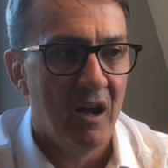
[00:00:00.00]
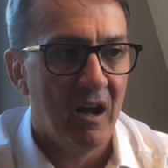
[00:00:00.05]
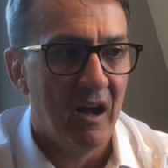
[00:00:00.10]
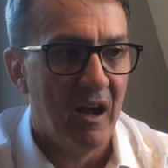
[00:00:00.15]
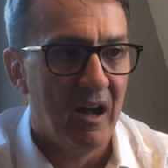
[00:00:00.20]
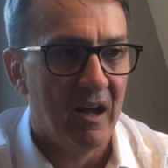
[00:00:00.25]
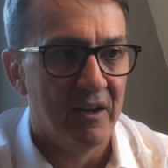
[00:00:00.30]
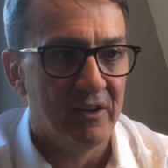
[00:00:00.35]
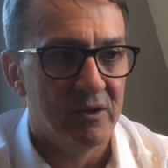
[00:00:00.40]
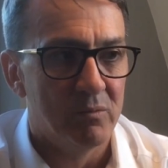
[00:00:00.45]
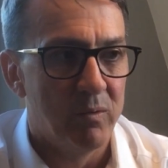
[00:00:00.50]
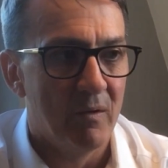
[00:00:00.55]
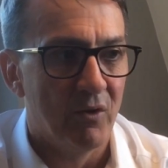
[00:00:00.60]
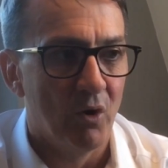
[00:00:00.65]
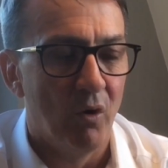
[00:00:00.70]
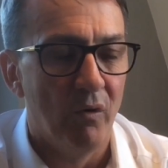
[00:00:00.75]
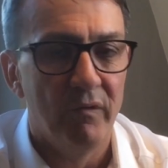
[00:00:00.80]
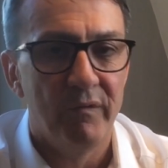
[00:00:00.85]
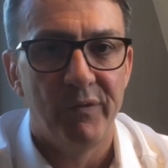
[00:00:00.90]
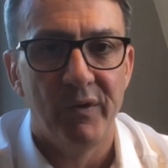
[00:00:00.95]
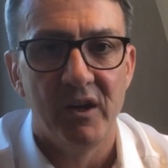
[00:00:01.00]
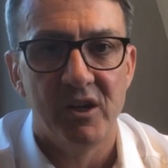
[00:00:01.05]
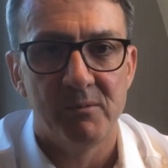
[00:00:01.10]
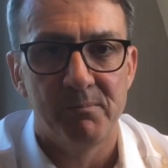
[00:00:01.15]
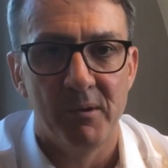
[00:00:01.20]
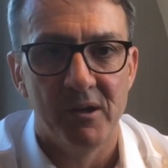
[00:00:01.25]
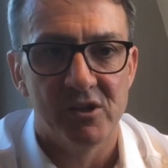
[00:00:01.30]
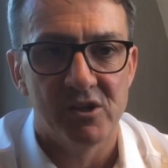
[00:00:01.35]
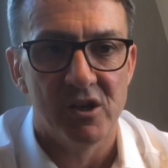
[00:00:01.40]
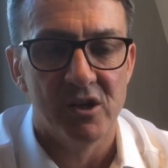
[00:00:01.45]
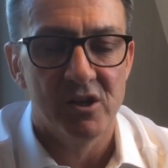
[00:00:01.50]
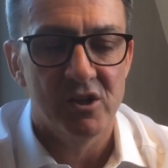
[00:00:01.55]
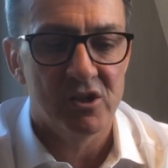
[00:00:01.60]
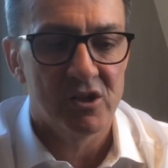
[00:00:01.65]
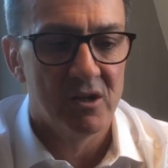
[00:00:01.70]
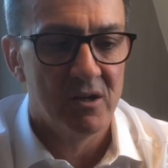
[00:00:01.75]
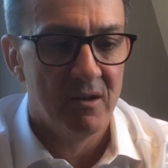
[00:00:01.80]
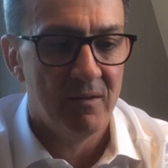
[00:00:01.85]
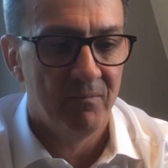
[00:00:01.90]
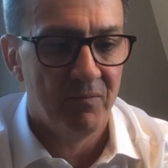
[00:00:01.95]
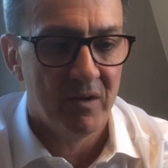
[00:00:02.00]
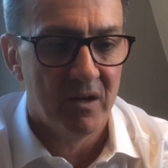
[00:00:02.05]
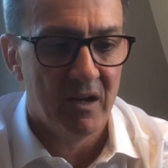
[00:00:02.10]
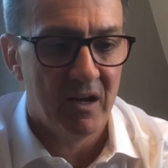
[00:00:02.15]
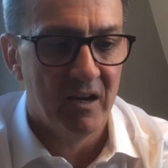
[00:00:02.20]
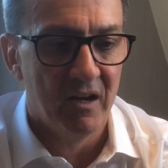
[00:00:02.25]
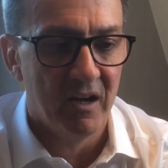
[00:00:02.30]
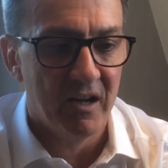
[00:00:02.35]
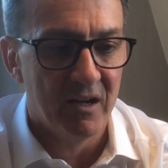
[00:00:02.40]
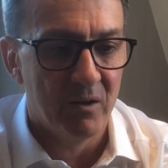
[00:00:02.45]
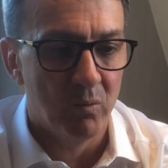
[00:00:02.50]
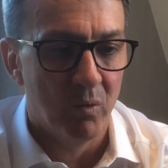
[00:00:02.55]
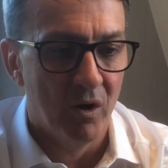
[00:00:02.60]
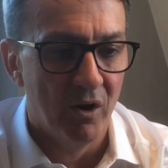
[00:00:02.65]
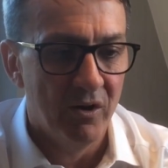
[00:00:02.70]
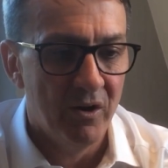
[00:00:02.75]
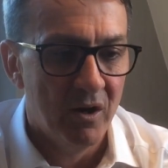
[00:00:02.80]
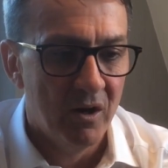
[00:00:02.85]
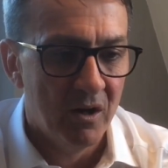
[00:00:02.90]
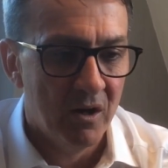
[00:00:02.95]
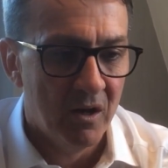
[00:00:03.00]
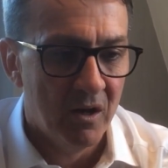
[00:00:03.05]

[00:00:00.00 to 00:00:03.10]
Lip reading: and we've got unfinished business in League One.